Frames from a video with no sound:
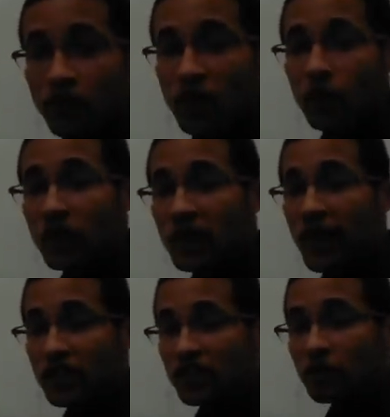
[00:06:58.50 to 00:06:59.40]
We can
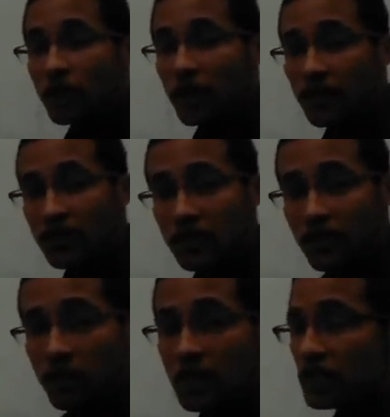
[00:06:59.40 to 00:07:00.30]
actually plug this
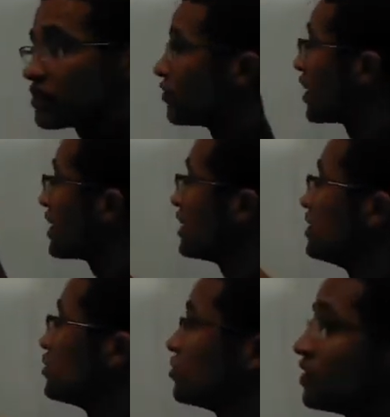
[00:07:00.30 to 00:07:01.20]
information right into the